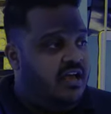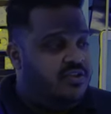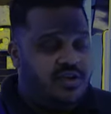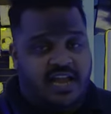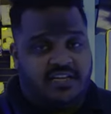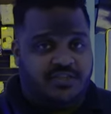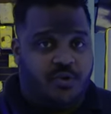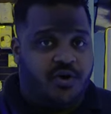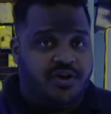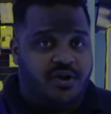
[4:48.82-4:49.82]
you can actually
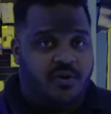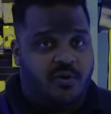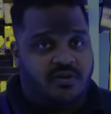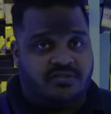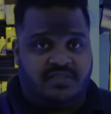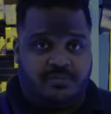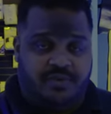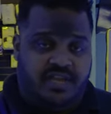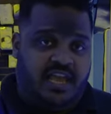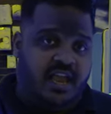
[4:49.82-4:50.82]
order your corals to
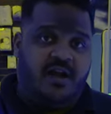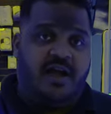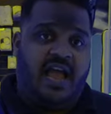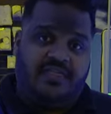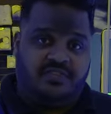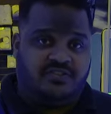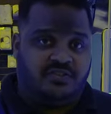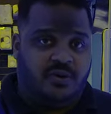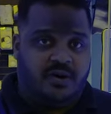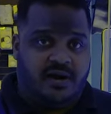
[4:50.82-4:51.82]
be here at the
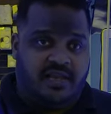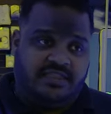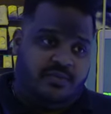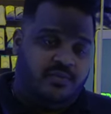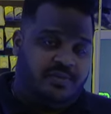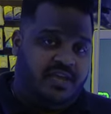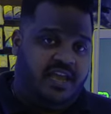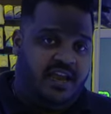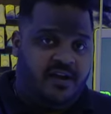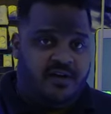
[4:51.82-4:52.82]
store, and they will be
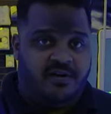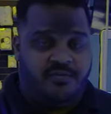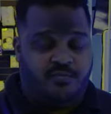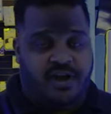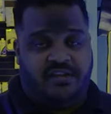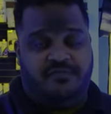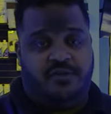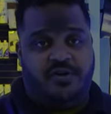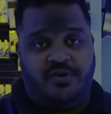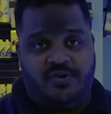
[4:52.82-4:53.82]
here ready
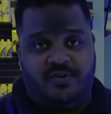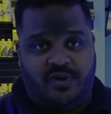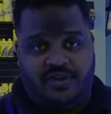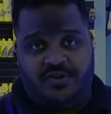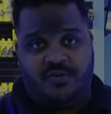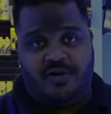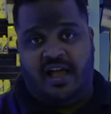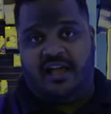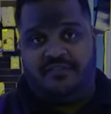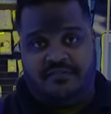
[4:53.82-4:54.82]
for you when you
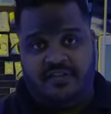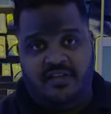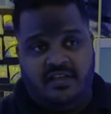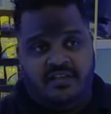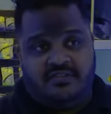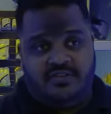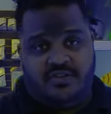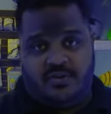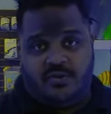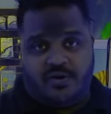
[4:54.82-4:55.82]
arrive. So
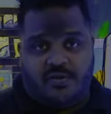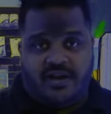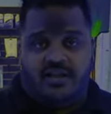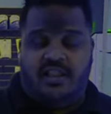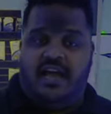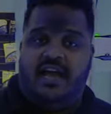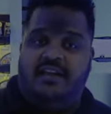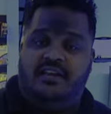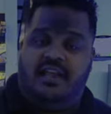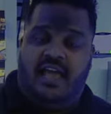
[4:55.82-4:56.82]
you can order right
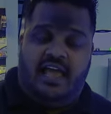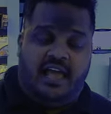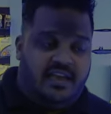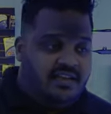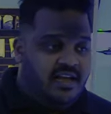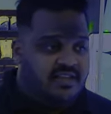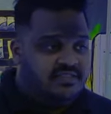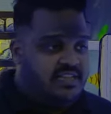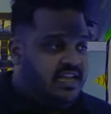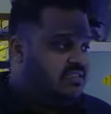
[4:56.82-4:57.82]
online and
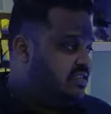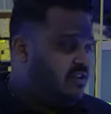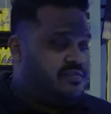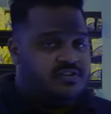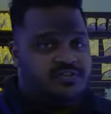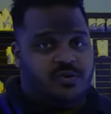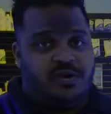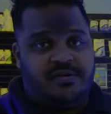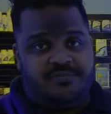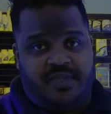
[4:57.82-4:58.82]
select deliver to
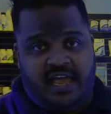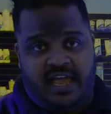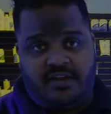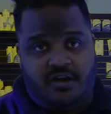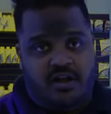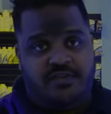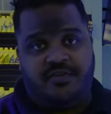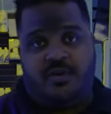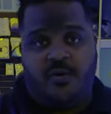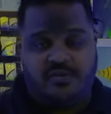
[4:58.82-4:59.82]
store, and all
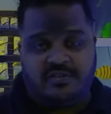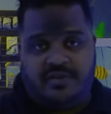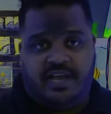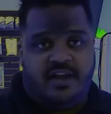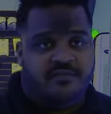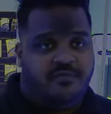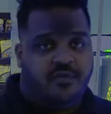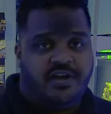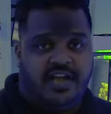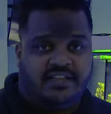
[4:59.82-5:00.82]
of your corals will be here
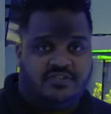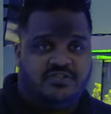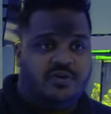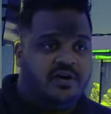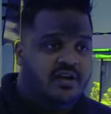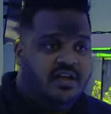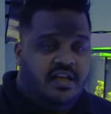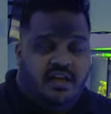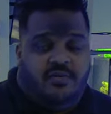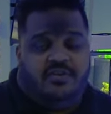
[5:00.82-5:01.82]
for you at the store
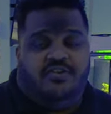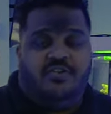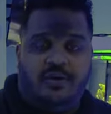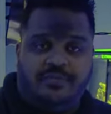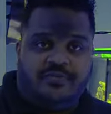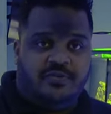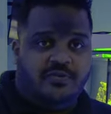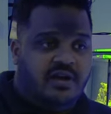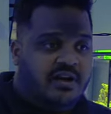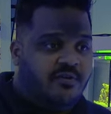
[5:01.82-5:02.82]
when you up
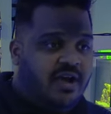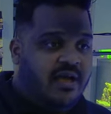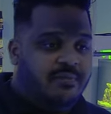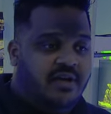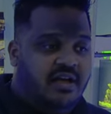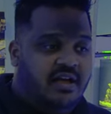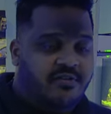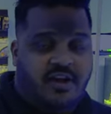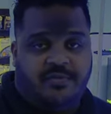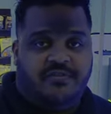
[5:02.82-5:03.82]
to grab
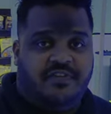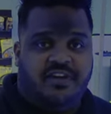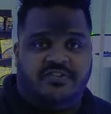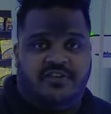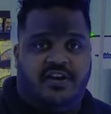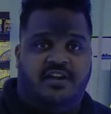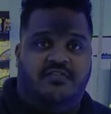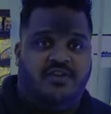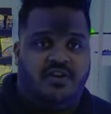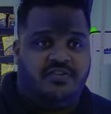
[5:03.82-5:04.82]
your fish or any
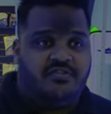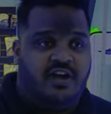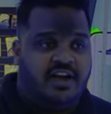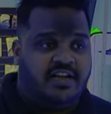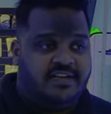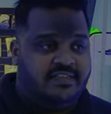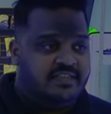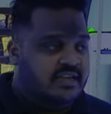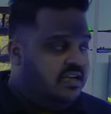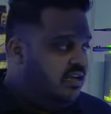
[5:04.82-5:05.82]
of your other dry
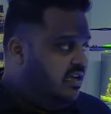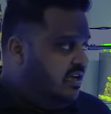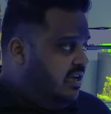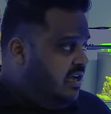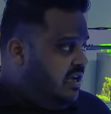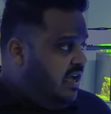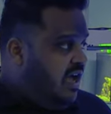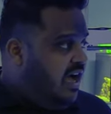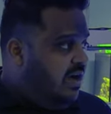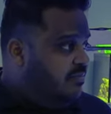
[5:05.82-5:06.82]
goods.
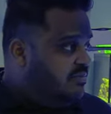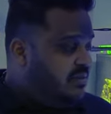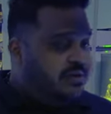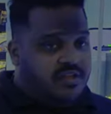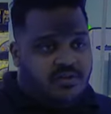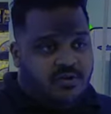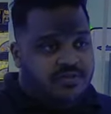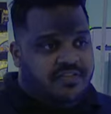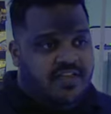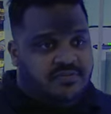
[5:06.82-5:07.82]
Some of the other
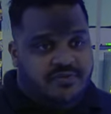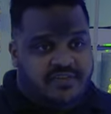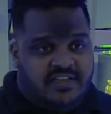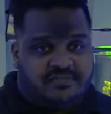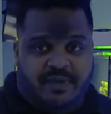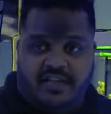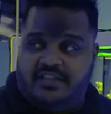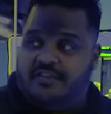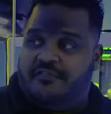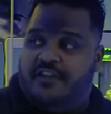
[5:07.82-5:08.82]
cool things, we've
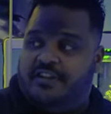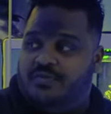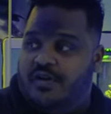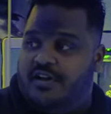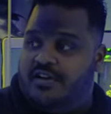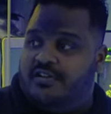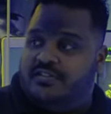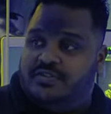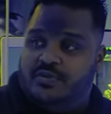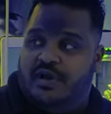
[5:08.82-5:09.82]
expanded our freshwater
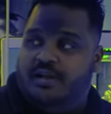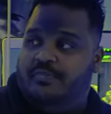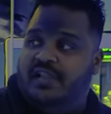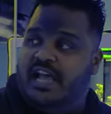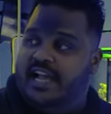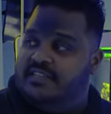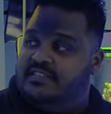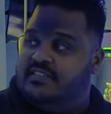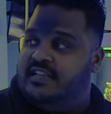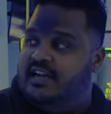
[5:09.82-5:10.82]
to
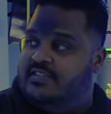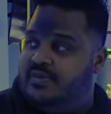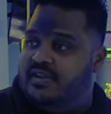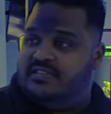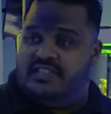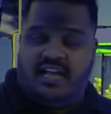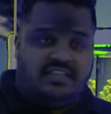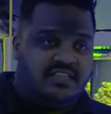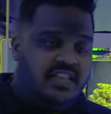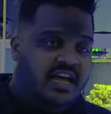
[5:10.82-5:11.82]
plants, as well as
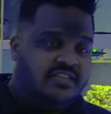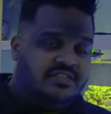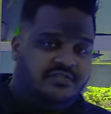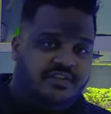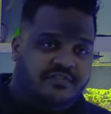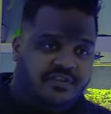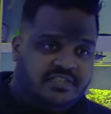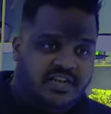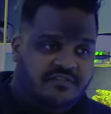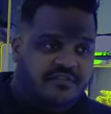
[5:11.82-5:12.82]
lots and lots of
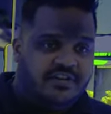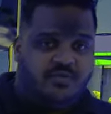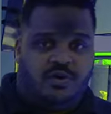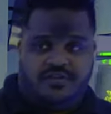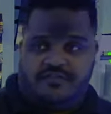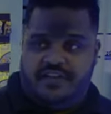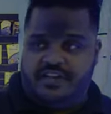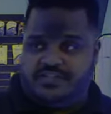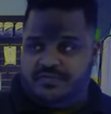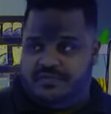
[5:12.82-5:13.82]
different freshwater
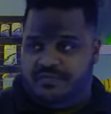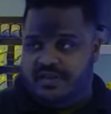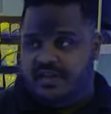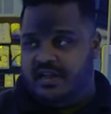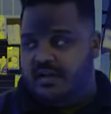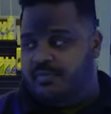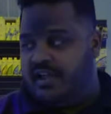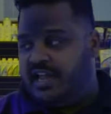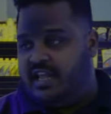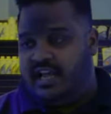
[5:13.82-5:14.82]
fish. We've been
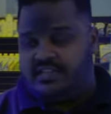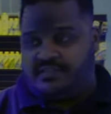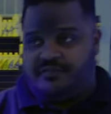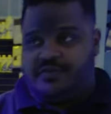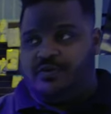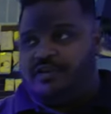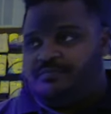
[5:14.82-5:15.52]
bringing in lots of food